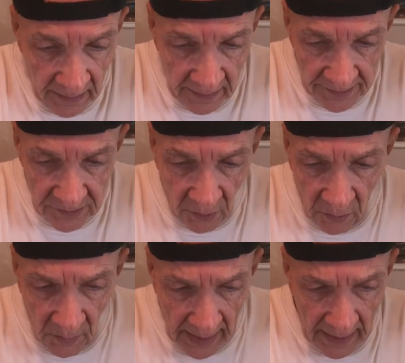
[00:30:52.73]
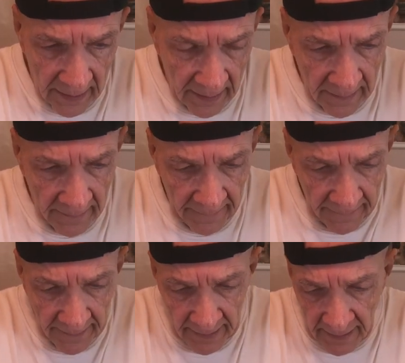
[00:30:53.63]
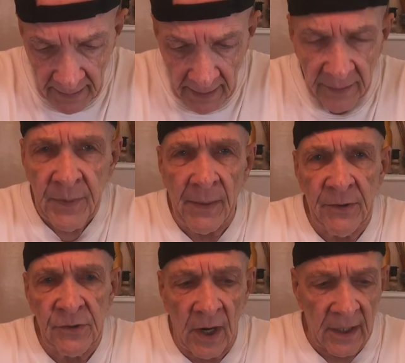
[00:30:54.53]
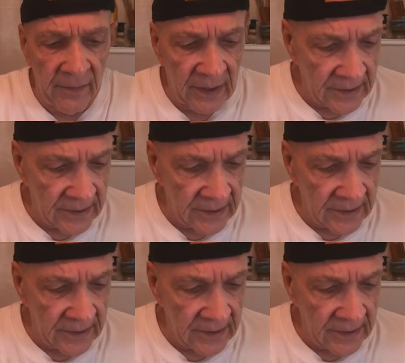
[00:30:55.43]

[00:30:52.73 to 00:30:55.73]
Let's go. Uh, I was probably was talking about